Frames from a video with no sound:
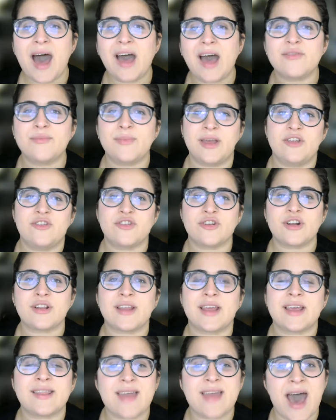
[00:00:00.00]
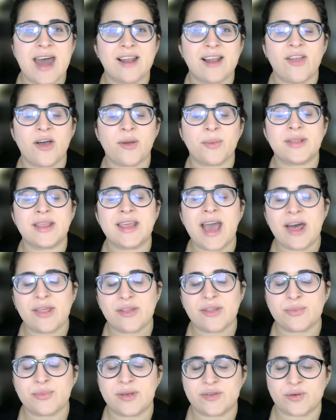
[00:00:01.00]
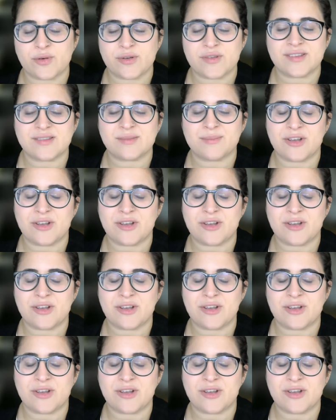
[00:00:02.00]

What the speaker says: I've made sure to link that along with the other resources